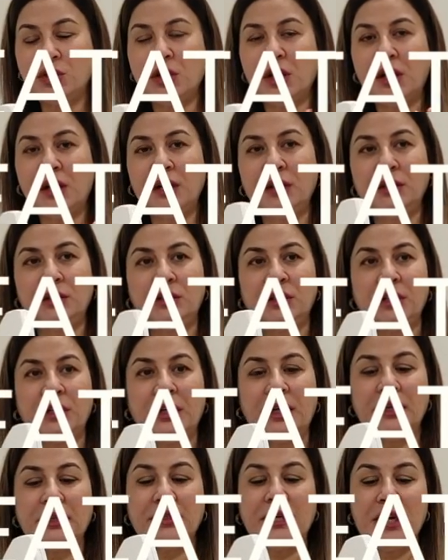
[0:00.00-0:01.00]
are
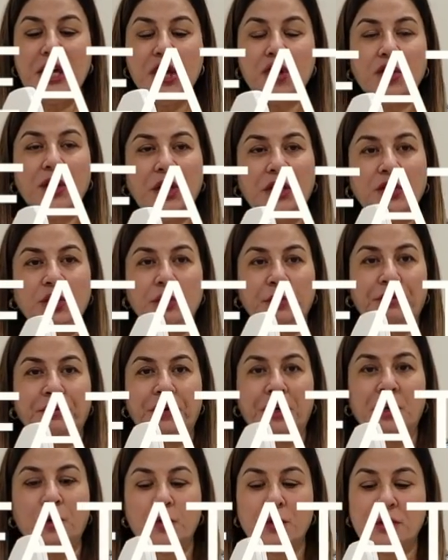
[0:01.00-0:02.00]
integrating radio
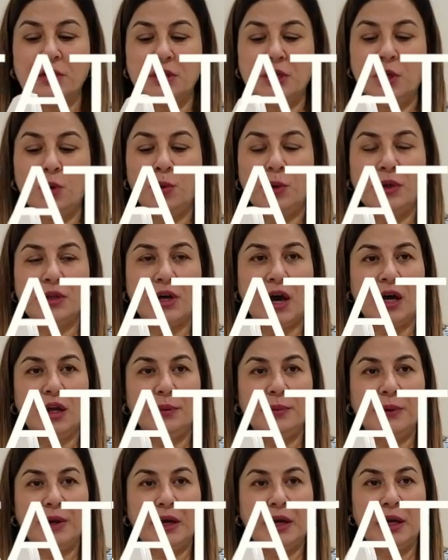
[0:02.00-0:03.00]
frequency with the
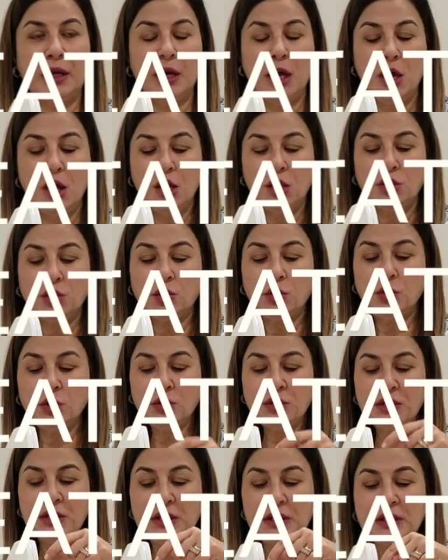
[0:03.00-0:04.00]
IPL. So
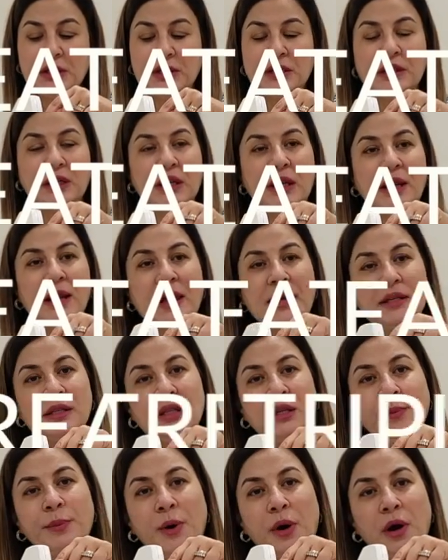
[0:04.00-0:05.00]
you see this
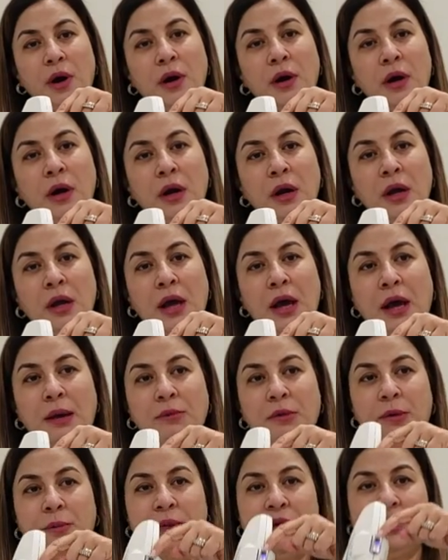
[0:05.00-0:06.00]
glassy bar,
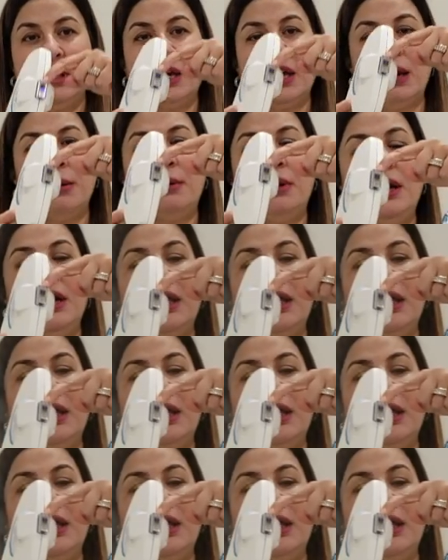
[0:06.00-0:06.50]
and maybe the camera